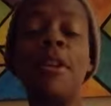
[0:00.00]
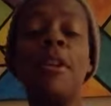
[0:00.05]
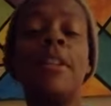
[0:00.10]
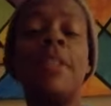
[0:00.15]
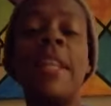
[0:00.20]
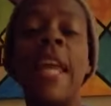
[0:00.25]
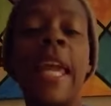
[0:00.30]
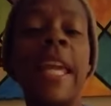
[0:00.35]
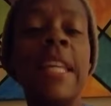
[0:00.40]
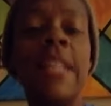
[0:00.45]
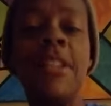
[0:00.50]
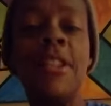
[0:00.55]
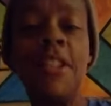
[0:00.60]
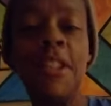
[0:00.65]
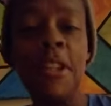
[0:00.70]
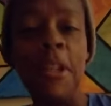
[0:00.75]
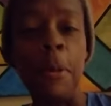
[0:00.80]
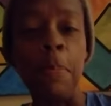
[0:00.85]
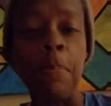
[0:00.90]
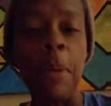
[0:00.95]
taken
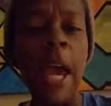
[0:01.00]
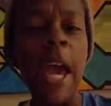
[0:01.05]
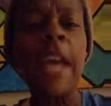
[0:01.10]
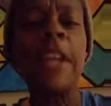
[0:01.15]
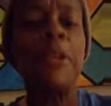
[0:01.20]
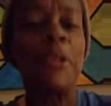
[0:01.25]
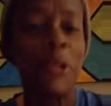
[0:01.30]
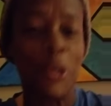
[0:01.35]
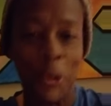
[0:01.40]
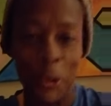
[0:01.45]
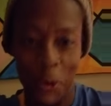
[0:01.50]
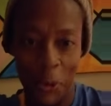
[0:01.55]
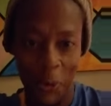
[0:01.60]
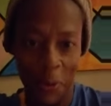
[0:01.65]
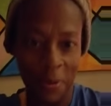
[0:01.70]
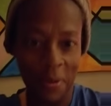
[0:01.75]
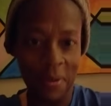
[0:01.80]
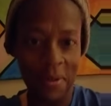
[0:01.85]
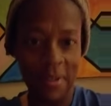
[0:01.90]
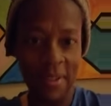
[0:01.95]
to the pedestal
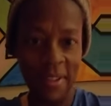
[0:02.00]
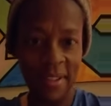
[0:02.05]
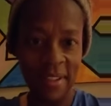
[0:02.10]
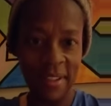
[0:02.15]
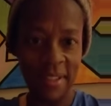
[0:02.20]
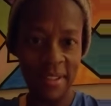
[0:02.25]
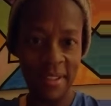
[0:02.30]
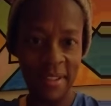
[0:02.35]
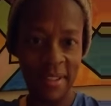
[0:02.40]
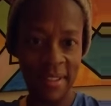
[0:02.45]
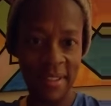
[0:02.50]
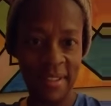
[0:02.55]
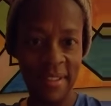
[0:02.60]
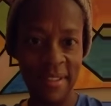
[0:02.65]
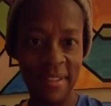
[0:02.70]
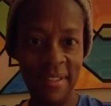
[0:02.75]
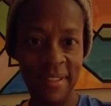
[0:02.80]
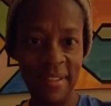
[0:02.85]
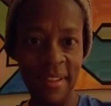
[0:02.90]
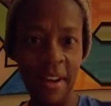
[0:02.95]

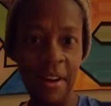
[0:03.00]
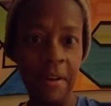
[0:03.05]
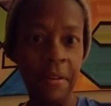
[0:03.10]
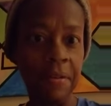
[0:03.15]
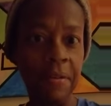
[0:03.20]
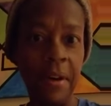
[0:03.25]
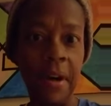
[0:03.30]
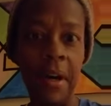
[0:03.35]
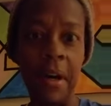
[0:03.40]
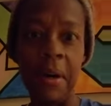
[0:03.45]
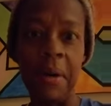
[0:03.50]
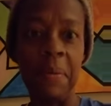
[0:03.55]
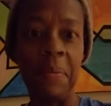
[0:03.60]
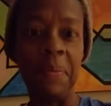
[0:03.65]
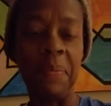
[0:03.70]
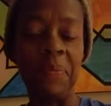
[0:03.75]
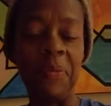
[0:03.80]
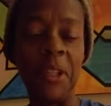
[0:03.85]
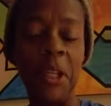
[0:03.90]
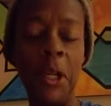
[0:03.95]
of
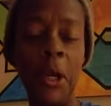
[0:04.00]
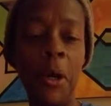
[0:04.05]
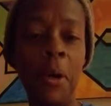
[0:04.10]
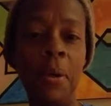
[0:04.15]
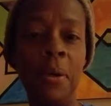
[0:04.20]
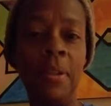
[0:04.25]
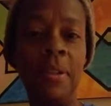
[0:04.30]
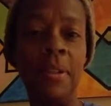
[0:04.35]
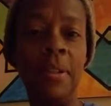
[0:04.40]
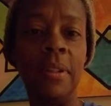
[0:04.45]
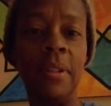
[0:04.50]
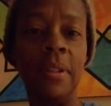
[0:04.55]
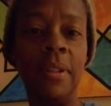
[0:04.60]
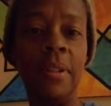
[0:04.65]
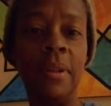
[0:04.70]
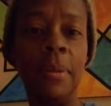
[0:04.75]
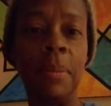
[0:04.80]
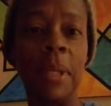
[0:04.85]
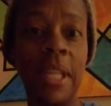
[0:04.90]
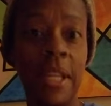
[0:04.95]
um, you know
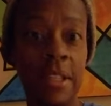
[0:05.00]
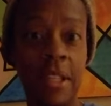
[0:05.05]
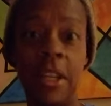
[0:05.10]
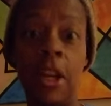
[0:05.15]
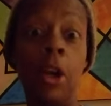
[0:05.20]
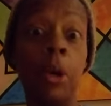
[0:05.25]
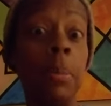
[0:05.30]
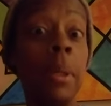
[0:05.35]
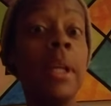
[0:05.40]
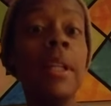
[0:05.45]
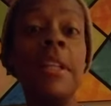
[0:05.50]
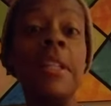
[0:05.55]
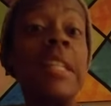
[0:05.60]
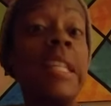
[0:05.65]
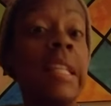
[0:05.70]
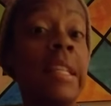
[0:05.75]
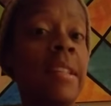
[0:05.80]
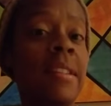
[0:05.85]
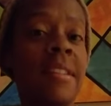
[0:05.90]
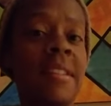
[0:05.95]
because of their
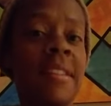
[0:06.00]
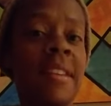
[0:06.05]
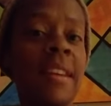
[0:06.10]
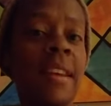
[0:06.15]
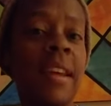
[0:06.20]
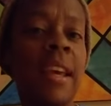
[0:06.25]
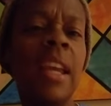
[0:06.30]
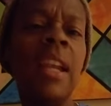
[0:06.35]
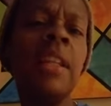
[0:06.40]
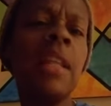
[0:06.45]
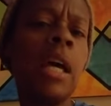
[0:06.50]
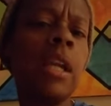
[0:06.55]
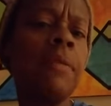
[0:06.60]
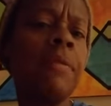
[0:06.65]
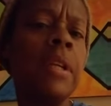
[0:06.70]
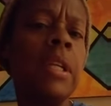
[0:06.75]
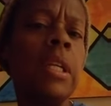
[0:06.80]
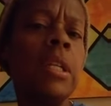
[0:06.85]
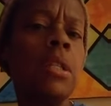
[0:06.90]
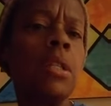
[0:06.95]
abilities, and a lot of
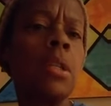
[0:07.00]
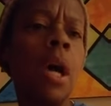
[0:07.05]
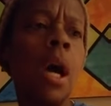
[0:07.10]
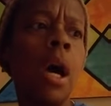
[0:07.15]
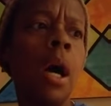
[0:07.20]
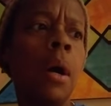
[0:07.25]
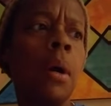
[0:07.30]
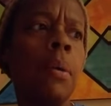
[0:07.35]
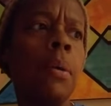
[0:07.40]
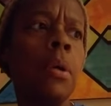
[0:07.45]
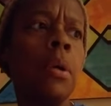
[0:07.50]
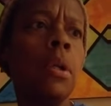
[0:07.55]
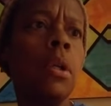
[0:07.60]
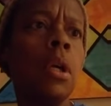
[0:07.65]
it is uh,